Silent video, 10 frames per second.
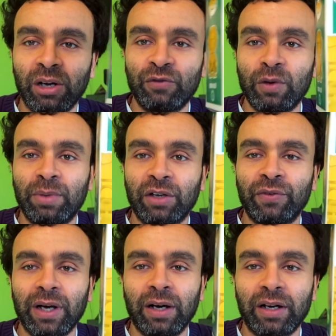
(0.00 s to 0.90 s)
I'll give you a
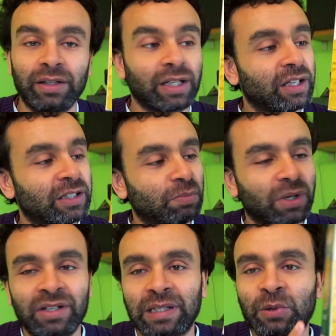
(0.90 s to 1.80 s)
big fat hug and a kiss,
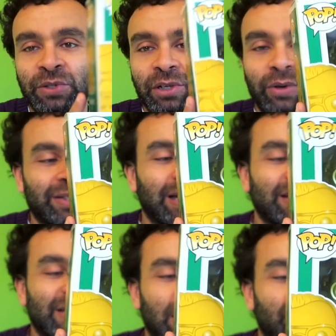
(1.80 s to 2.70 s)
because I was so excited